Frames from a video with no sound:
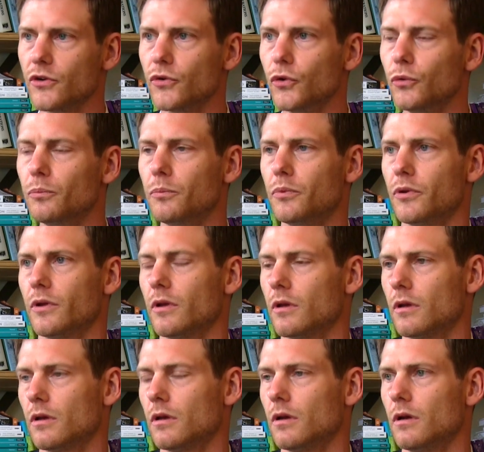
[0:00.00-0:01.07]
group
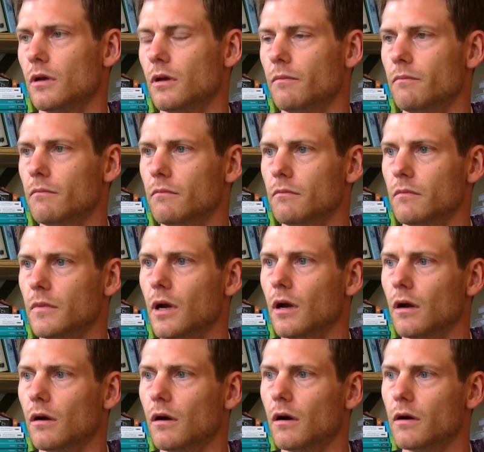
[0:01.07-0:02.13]

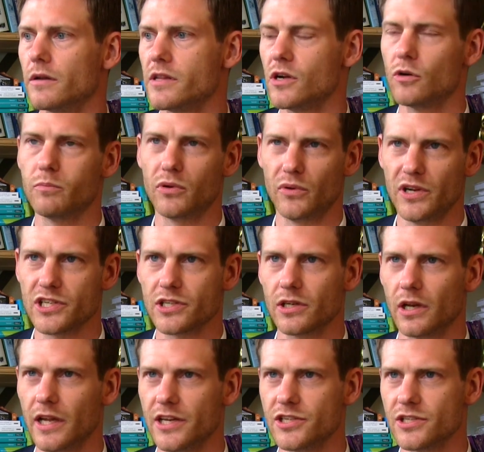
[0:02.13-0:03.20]
are the
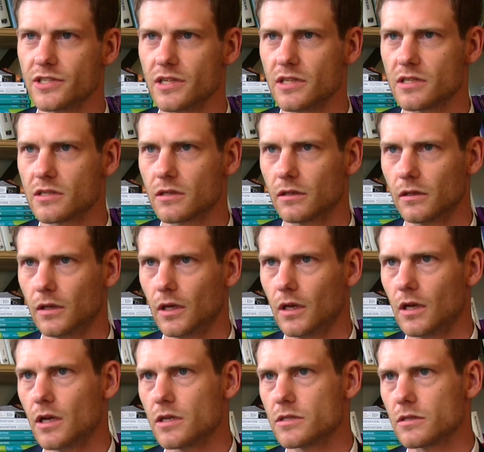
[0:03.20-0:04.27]
operational agencies.
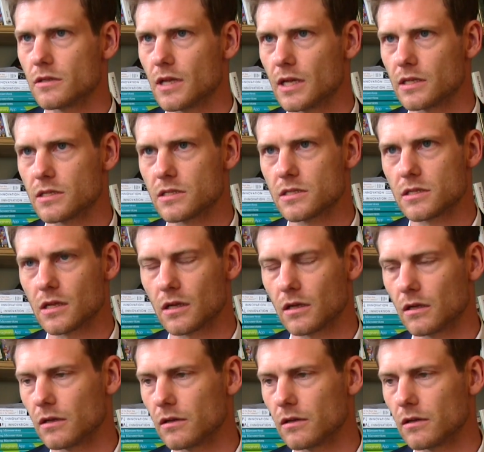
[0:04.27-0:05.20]
So that's